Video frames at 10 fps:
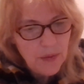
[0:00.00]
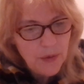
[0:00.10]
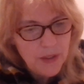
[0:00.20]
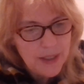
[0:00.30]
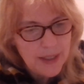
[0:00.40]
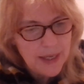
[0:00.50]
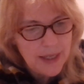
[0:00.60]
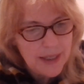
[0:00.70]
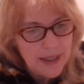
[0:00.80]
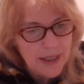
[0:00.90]
were to send
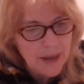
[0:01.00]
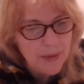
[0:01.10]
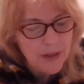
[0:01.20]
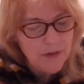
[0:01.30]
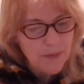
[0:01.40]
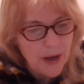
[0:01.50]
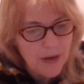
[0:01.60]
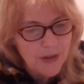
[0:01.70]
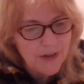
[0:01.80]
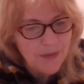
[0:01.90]
us a couple of
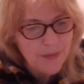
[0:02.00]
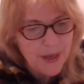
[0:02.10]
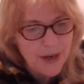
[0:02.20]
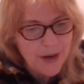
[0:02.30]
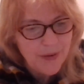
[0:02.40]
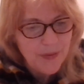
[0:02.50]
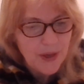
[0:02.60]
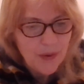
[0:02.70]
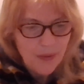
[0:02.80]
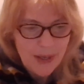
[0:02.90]
bottles of beer.
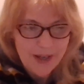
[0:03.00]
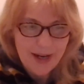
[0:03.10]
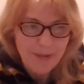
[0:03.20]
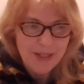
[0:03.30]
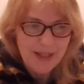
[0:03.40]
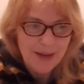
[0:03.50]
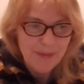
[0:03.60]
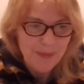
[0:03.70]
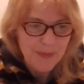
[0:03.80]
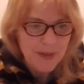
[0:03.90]
We could empty them.